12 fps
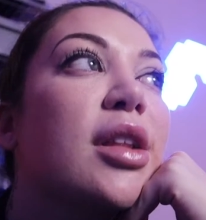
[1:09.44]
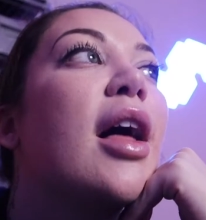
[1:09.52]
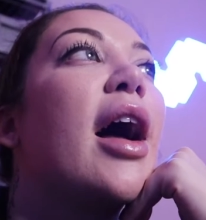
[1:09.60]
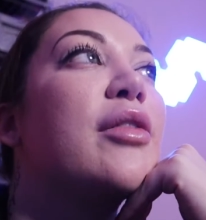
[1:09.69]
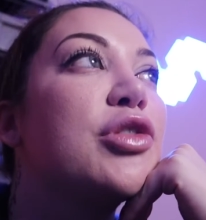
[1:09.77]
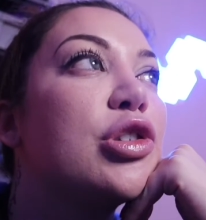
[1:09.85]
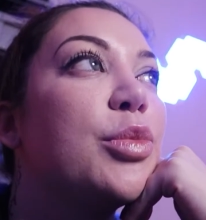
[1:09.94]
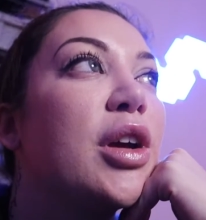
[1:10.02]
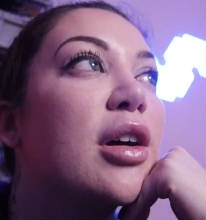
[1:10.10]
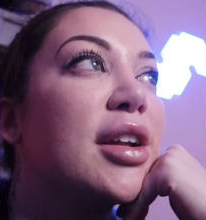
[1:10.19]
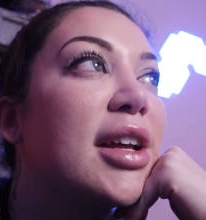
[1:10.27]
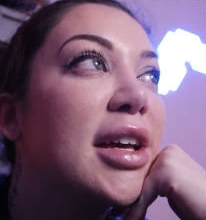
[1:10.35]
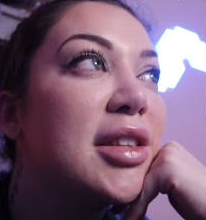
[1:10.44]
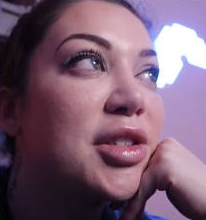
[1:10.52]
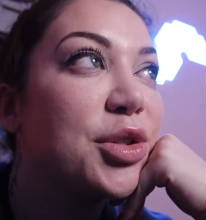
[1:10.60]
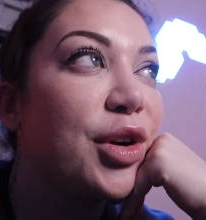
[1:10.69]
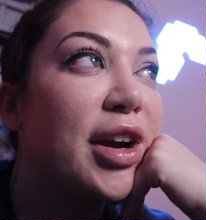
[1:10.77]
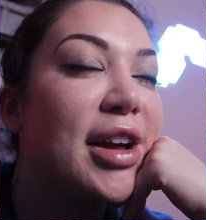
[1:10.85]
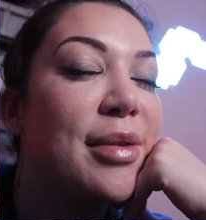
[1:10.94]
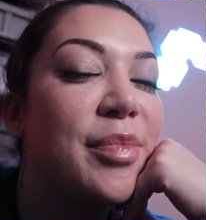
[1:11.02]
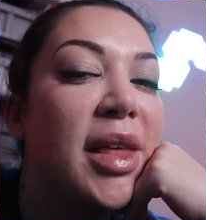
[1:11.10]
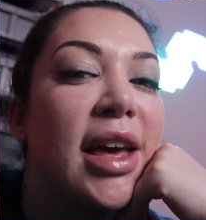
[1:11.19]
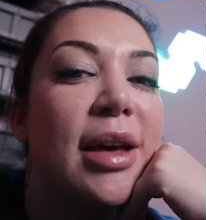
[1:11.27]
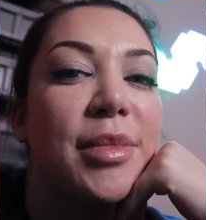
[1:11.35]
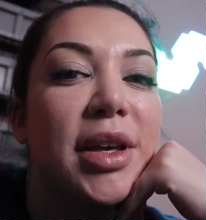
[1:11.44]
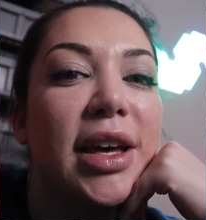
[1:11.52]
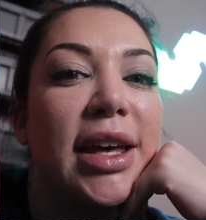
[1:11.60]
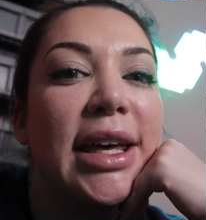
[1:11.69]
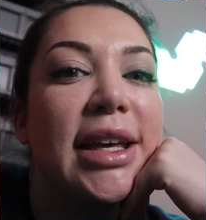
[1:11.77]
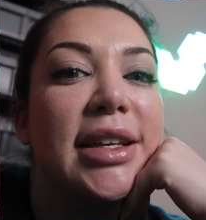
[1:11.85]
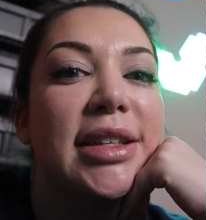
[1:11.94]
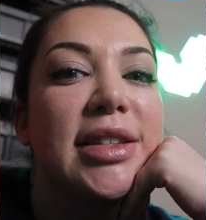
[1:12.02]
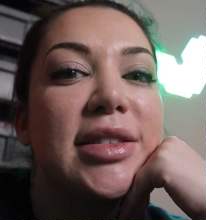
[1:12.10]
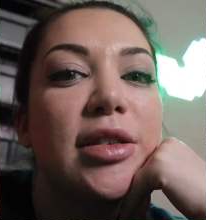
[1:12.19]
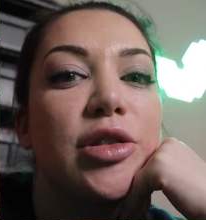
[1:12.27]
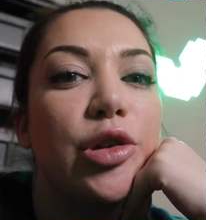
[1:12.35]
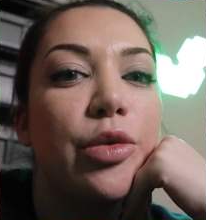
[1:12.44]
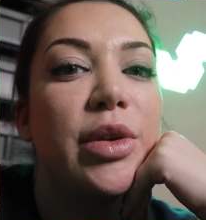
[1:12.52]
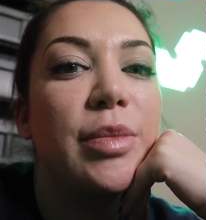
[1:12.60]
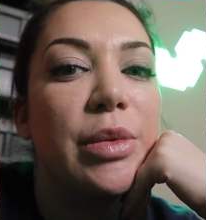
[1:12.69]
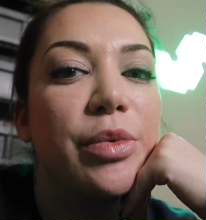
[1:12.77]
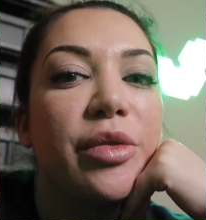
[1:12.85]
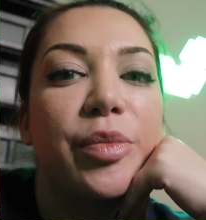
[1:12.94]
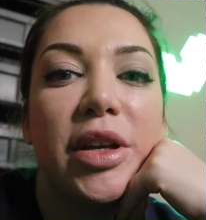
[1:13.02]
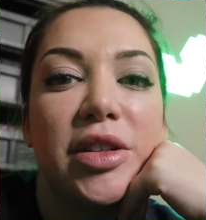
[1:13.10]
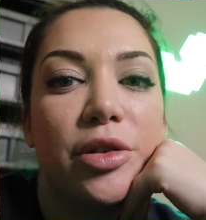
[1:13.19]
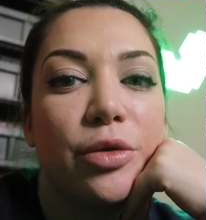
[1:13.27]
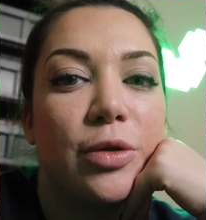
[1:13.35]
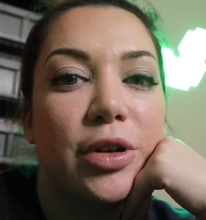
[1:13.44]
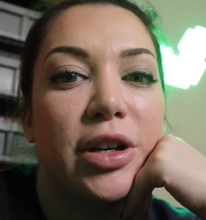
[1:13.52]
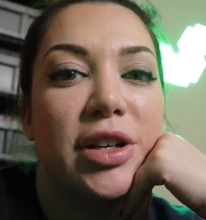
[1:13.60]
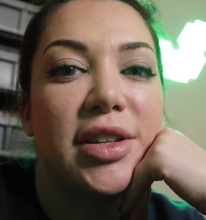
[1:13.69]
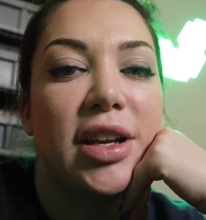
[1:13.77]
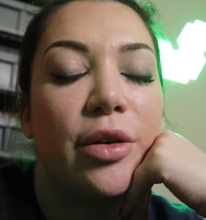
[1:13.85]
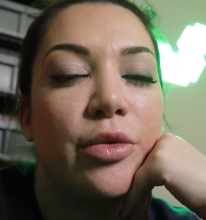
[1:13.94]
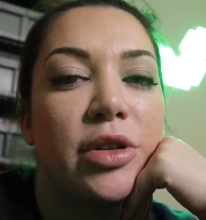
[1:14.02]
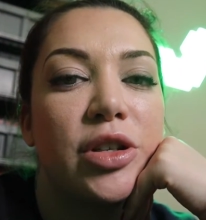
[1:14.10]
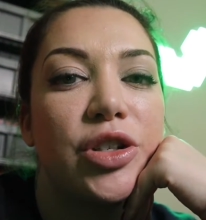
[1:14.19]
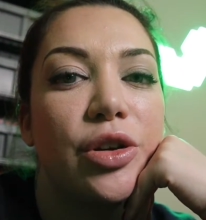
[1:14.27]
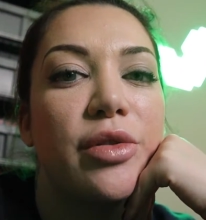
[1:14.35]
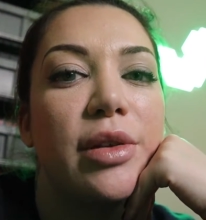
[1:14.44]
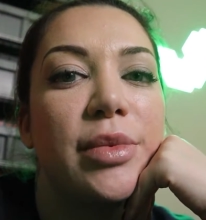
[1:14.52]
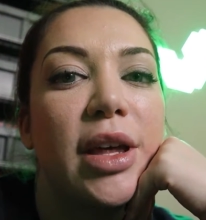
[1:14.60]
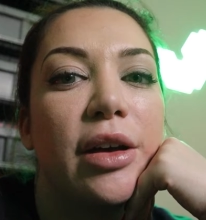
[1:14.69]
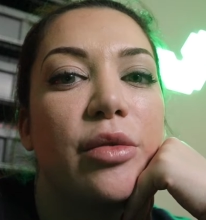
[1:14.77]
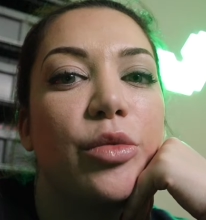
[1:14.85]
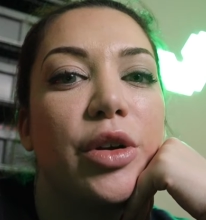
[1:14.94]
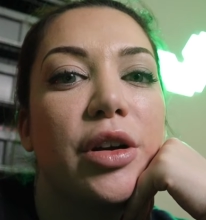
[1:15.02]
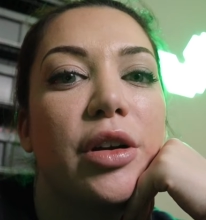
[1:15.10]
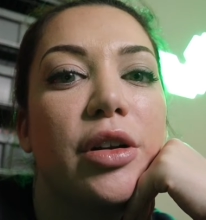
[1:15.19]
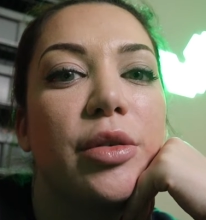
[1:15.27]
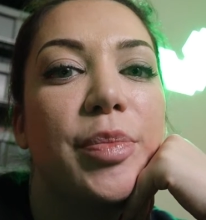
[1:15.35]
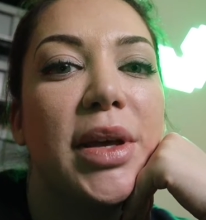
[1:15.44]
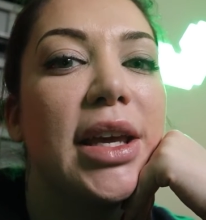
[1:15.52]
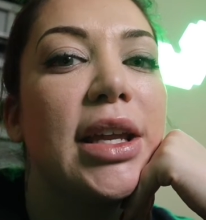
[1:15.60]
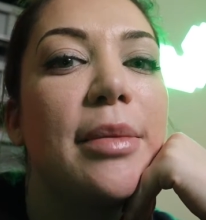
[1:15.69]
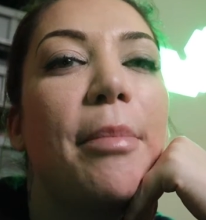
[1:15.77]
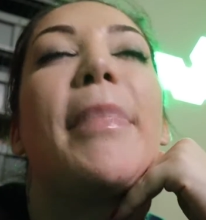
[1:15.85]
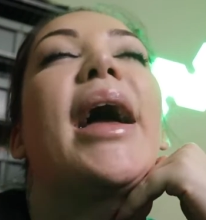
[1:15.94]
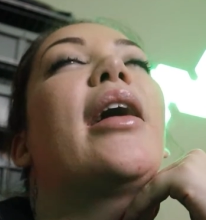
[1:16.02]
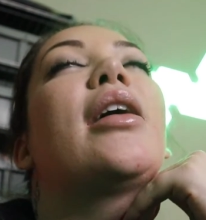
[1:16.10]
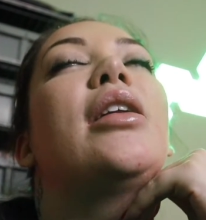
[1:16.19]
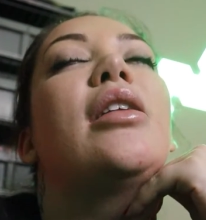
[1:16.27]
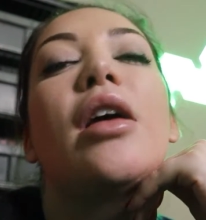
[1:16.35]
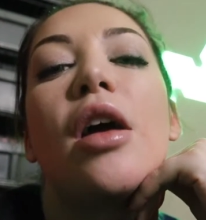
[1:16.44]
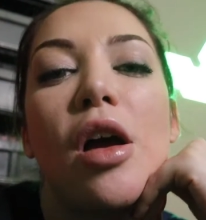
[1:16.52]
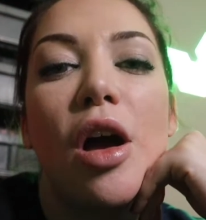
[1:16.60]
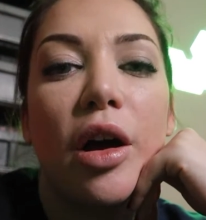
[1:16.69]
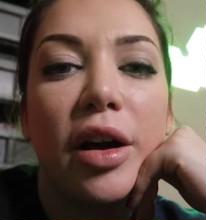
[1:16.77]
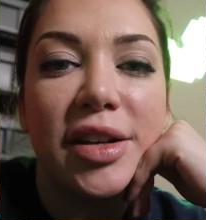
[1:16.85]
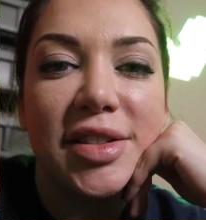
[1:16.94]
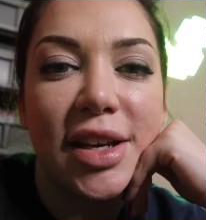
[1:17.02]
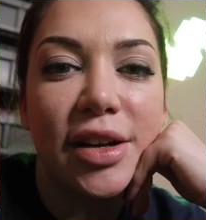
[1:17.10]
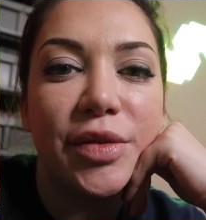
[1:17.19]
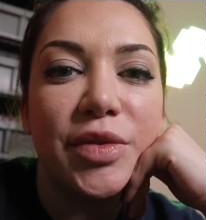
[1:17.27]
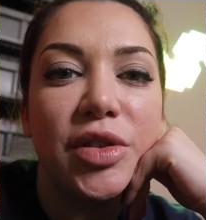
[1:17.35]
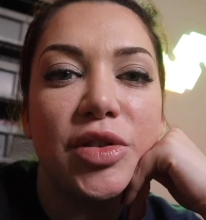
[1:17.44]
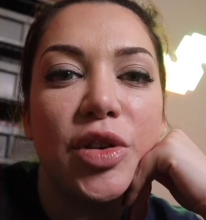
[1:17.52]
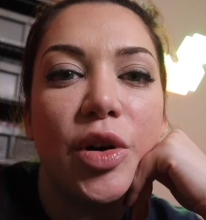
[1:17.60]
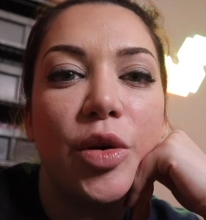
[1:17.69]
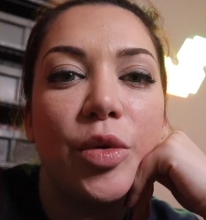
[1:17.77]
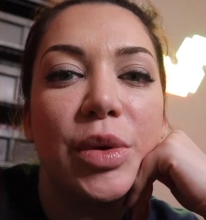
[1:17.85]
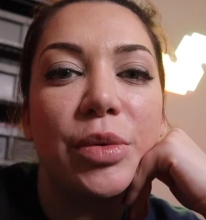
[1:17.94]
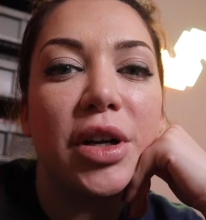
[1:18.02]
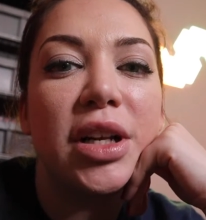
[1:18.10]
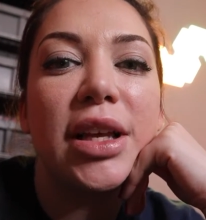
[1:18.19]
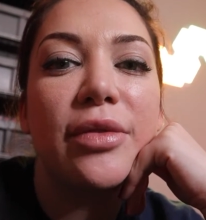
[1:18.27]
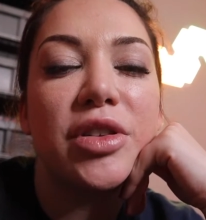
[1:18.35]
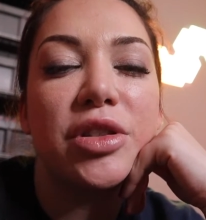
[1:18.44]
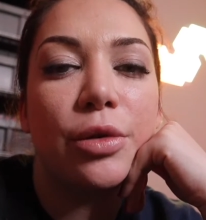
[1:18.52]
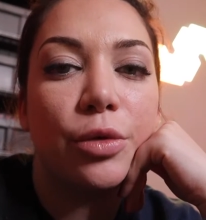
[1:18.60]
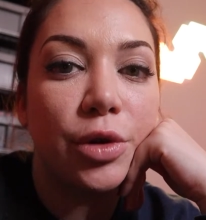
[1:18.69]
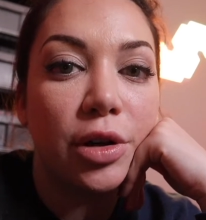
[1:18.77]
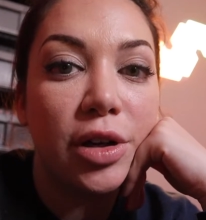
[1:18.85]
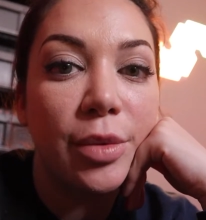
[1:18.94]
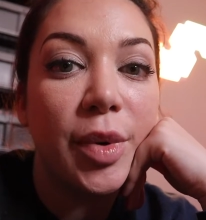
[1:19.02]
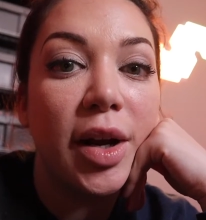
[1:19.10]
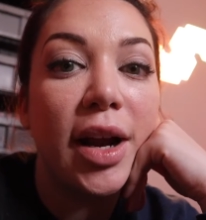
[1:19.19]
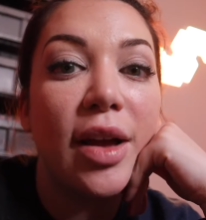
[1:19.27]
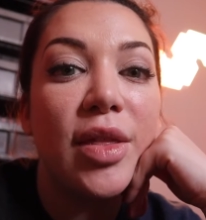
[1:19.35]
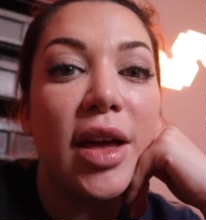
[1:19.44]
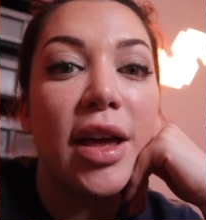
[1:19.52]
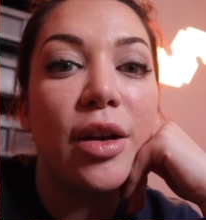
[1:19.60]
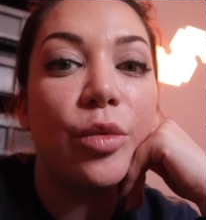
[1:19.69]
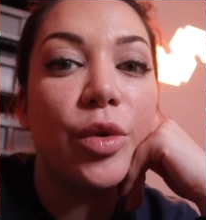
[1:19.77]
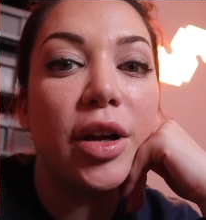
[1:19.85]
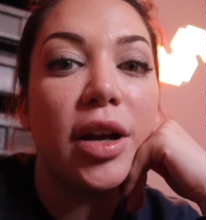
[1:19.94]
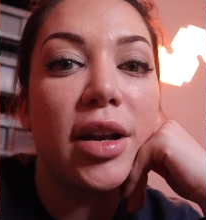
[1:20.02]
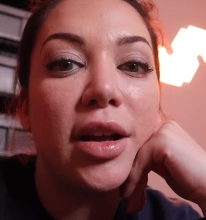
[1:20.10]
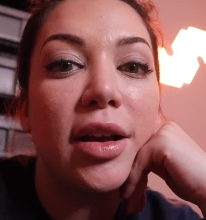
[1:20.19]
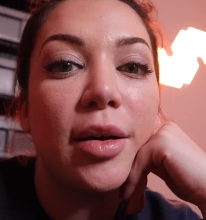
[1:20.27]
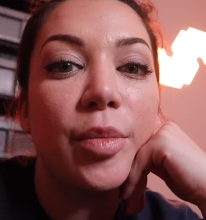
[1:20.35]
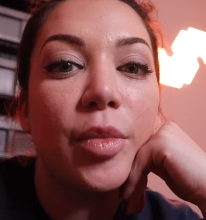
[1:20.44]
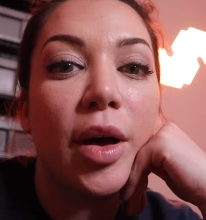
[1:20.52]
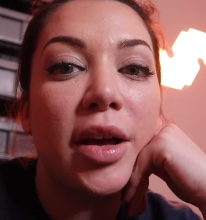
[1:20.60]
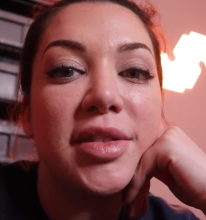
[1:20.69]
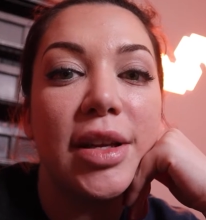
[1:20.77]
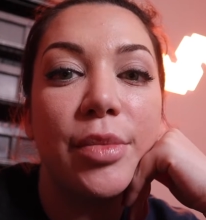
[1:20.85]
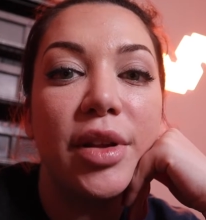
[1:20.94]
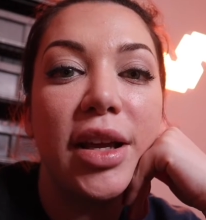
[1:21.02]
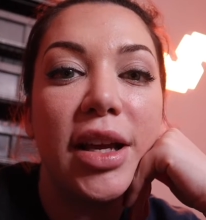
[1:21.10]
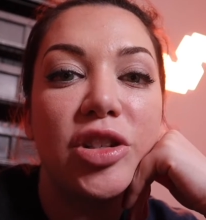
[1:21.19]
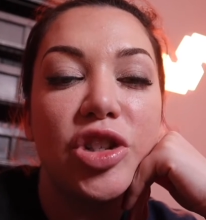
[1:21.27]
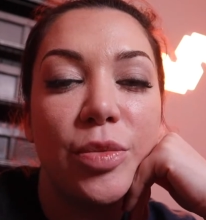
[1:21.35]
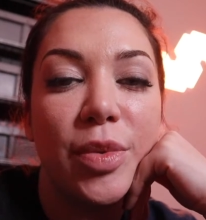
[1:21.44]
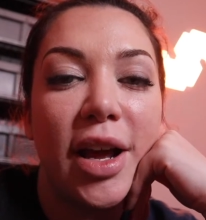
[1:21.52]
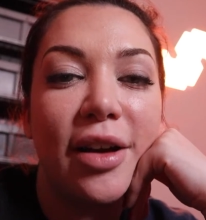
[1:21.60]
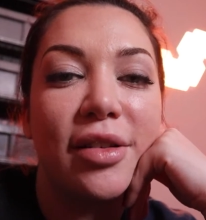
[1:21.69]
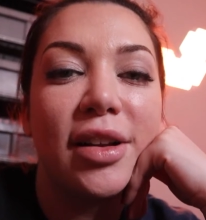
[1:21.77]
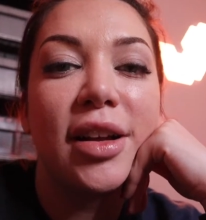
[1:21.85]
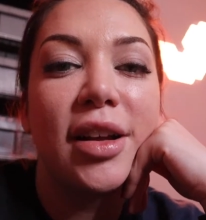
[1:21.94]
we're live streaming on Instagram because so many people have placed their orders that I want to show them that we're picking and packing ourselves. So people are going to give us their order number, and then we're going to assemble it and ship it out.